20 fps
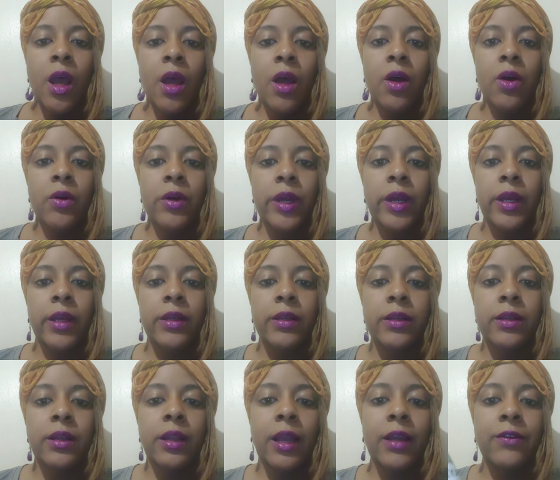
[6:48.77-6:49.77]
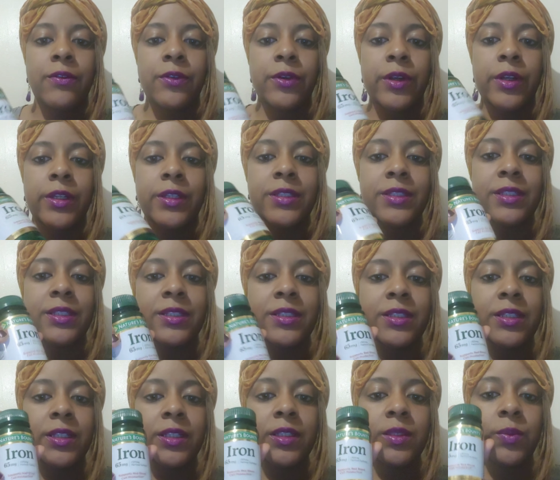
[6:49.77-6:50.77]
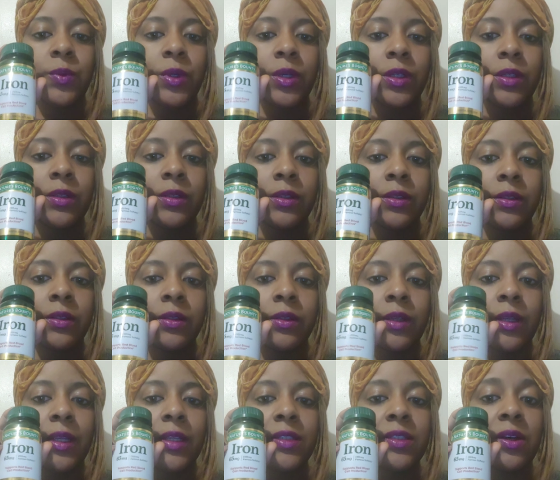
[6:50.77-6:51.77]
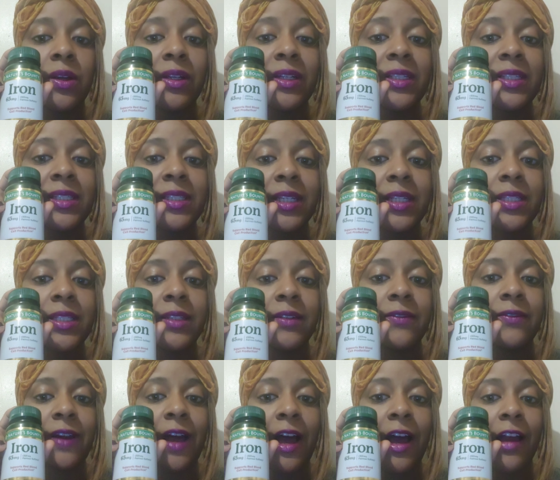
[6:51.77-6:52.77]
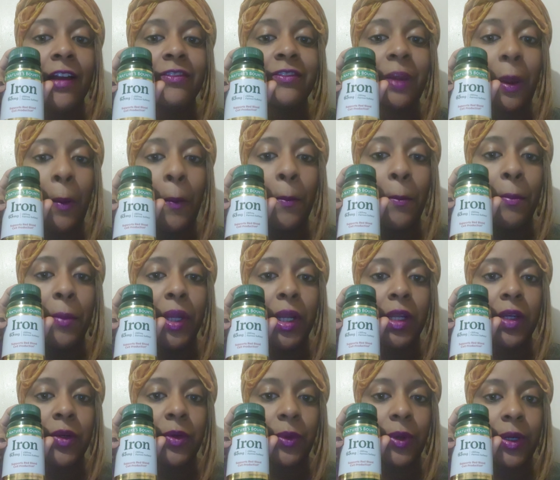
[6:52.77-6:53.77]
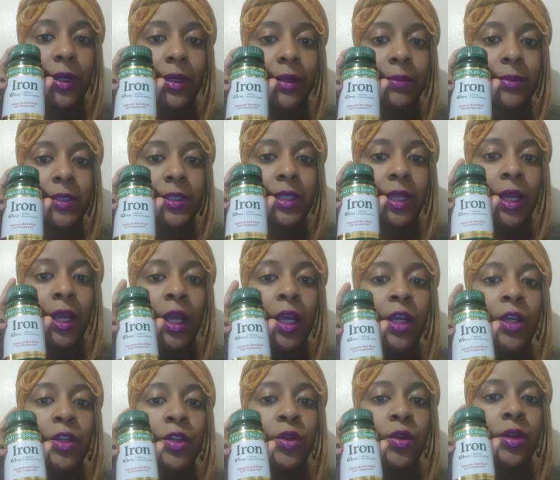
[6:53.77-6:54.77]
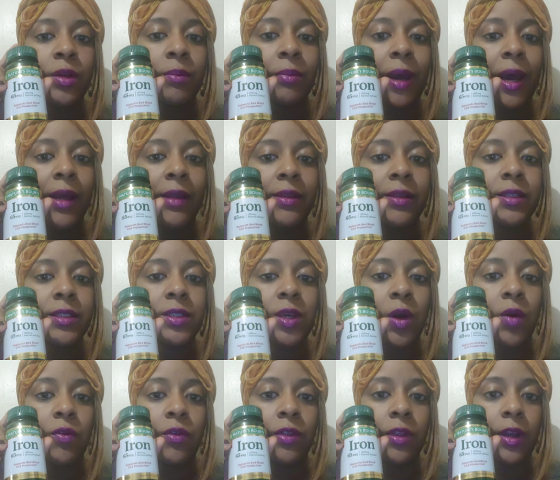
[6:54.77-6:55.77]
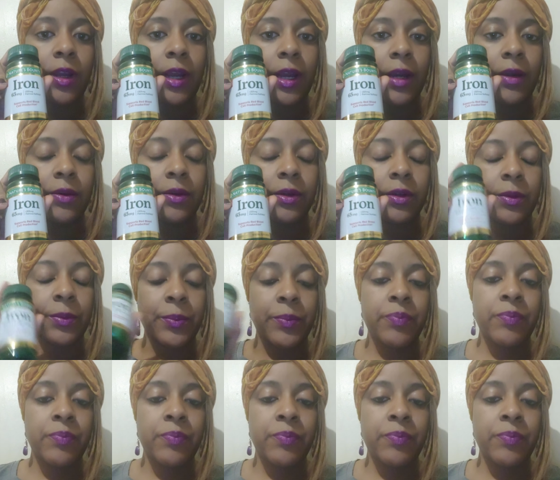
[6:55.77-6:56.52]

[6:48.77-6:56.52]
Okay, like for instance, this one is only 65 milligrams. You can buy this over the counter.